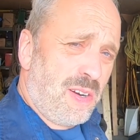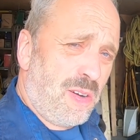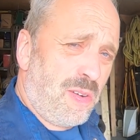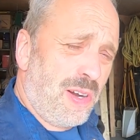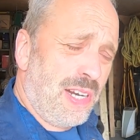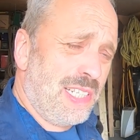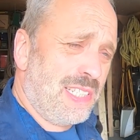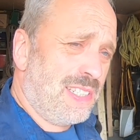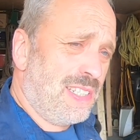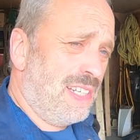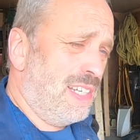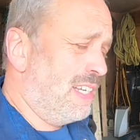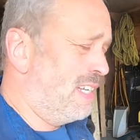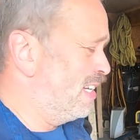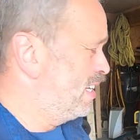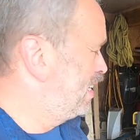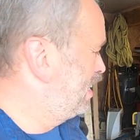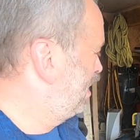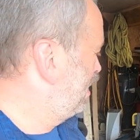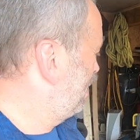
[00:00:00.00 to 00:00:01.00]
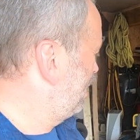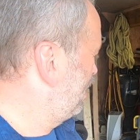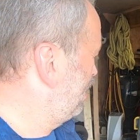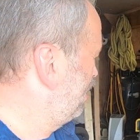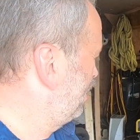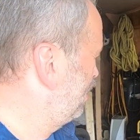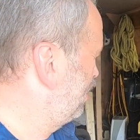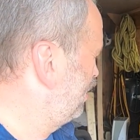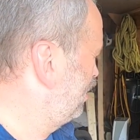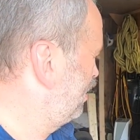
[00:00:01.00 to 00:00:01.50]
All right,
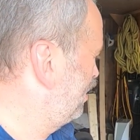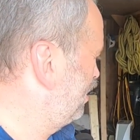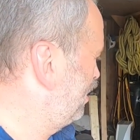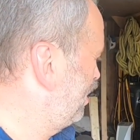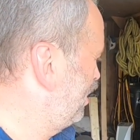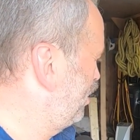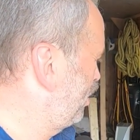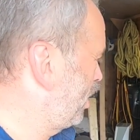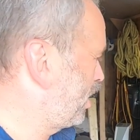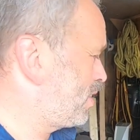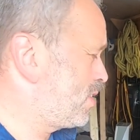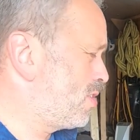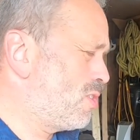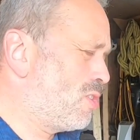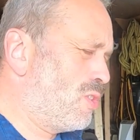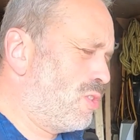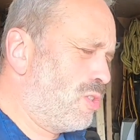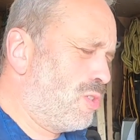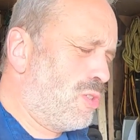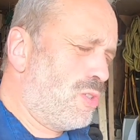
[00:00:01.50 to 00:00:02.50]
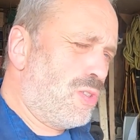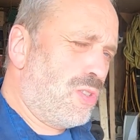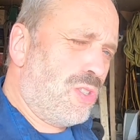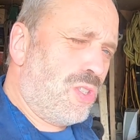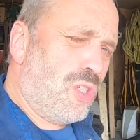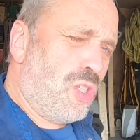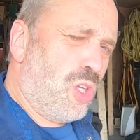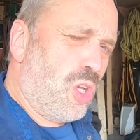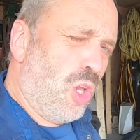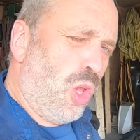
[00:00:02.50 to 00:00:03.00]
not
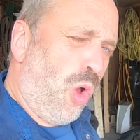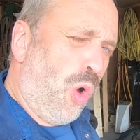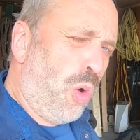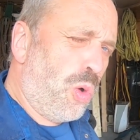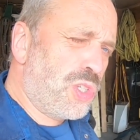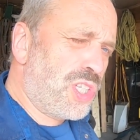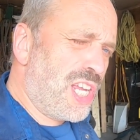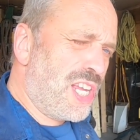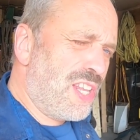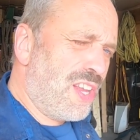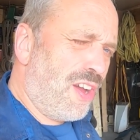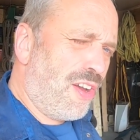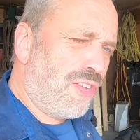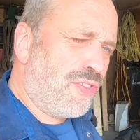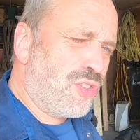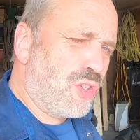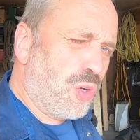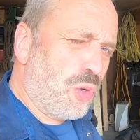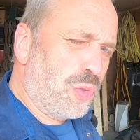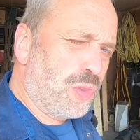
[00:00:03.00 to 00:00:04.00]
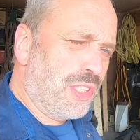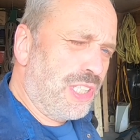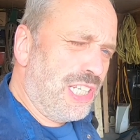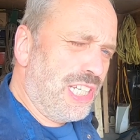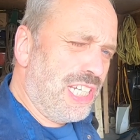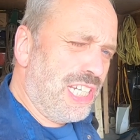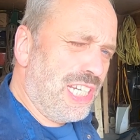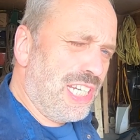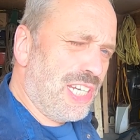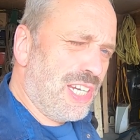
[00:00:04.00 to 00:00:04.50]
close enough so
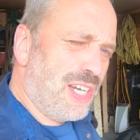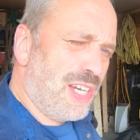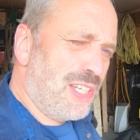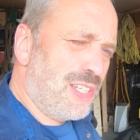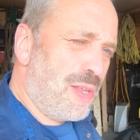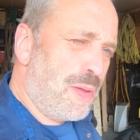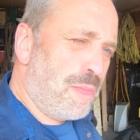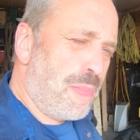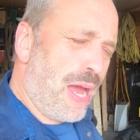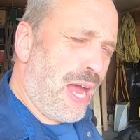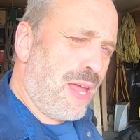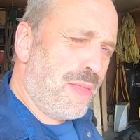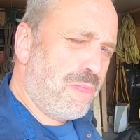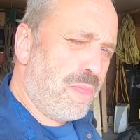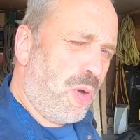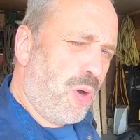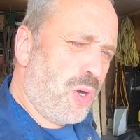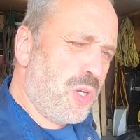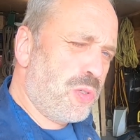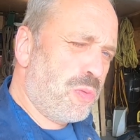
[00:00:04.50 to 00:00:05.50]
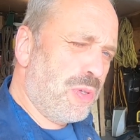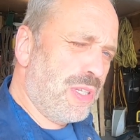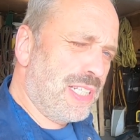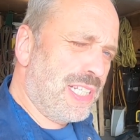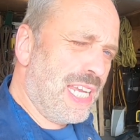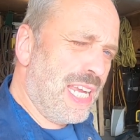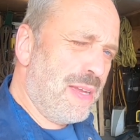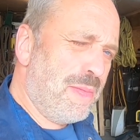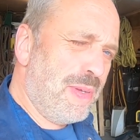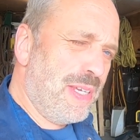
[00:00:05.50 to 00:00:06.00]
the bad boys will
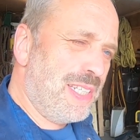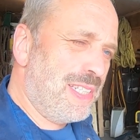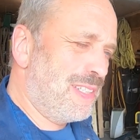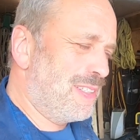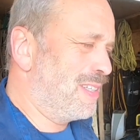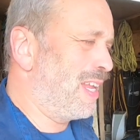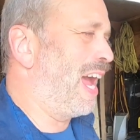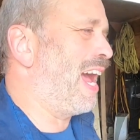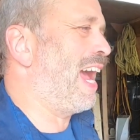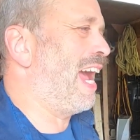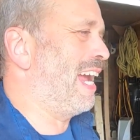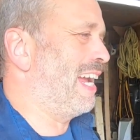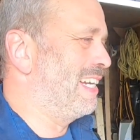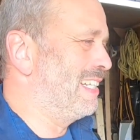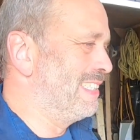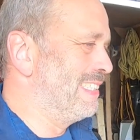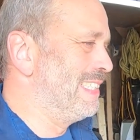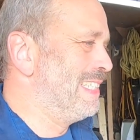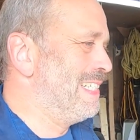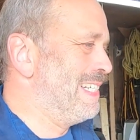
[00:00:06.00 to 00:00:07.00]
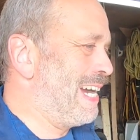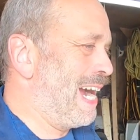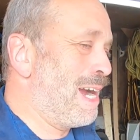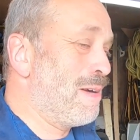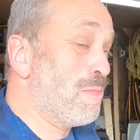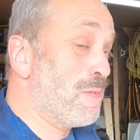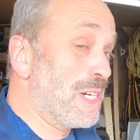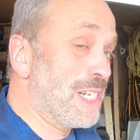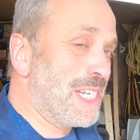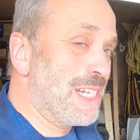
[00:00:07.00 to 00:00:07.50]
come in. Nah,
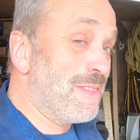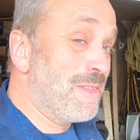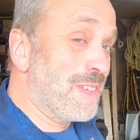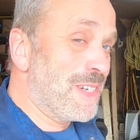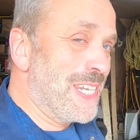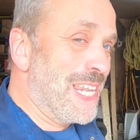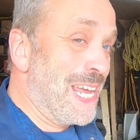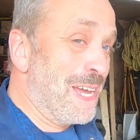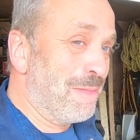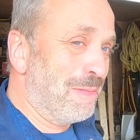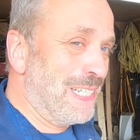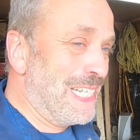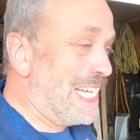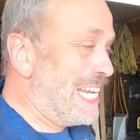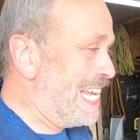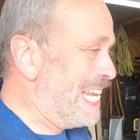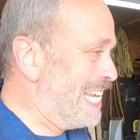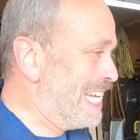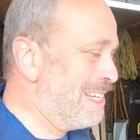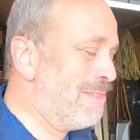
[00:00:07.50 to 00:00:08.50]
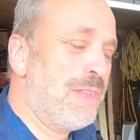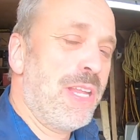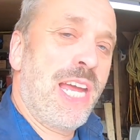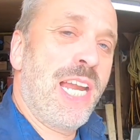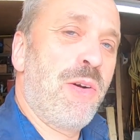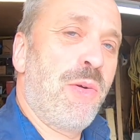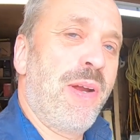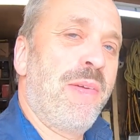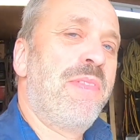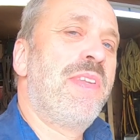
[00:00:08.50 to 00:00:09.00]
I'm waiting for them.
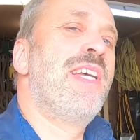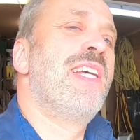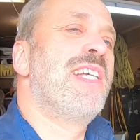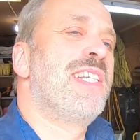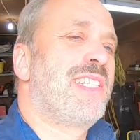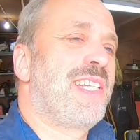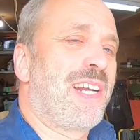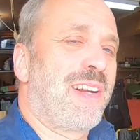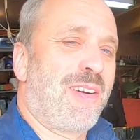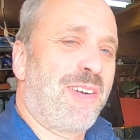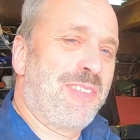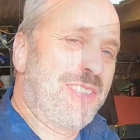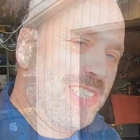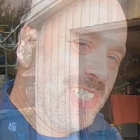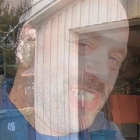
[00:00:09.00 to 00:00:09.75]
Anyway, stick around.